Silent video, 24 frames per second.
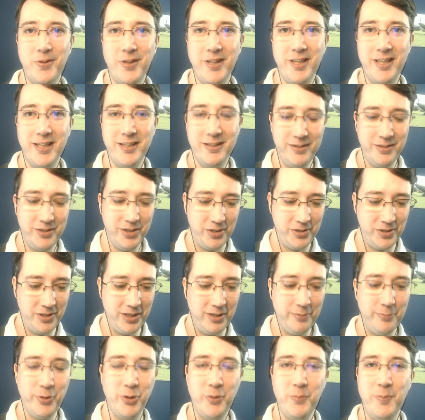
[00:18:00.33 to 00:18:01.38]
the judging
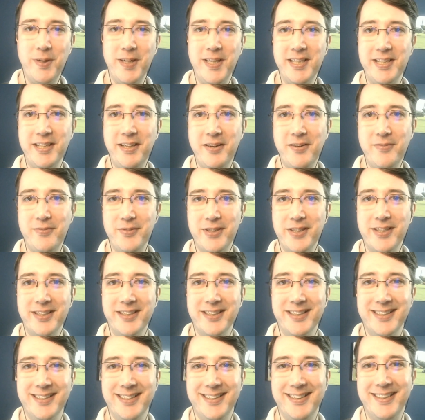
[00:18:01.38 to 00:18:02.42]
a book by its cover
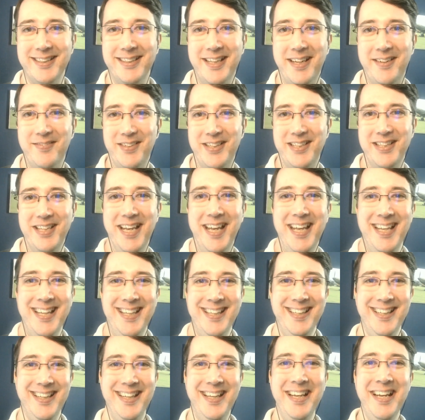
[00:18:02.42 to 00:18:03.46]
and having to,
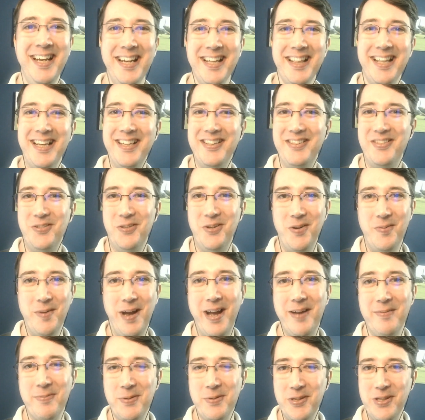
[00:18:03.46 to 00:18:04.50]
that story
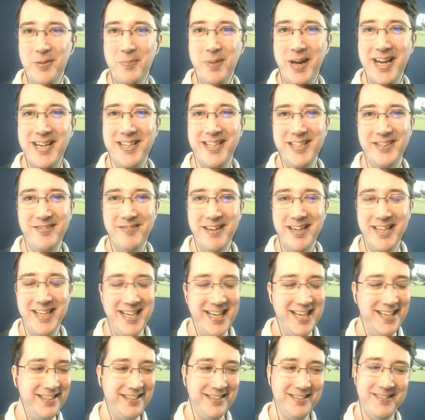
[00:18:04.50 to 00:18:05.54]
about putting the bandage around the
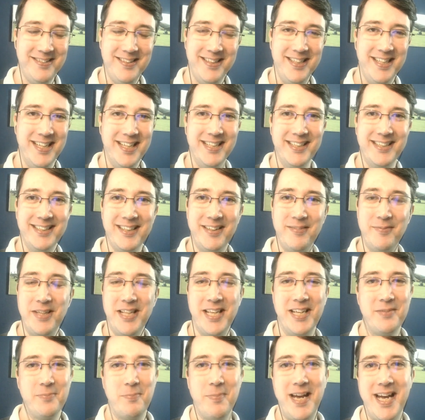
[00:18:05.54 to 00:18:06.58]
outside. That, I mean,
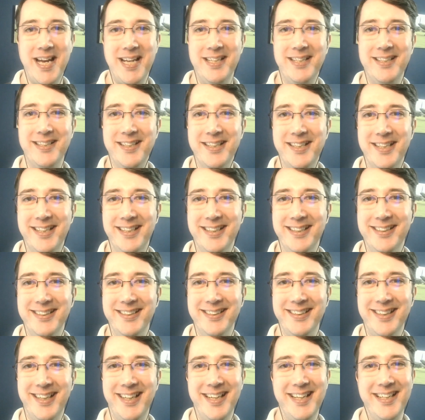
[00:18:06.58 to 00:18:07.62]
that's mad, isn't it?
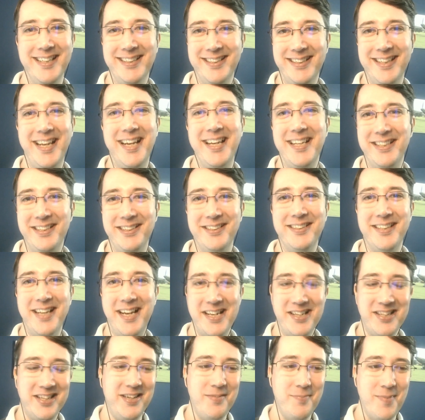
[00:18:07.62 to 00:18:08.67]
That is, that is just
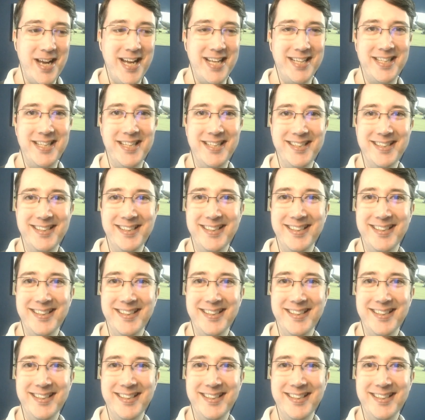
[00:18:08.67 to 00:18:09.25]
actually madness.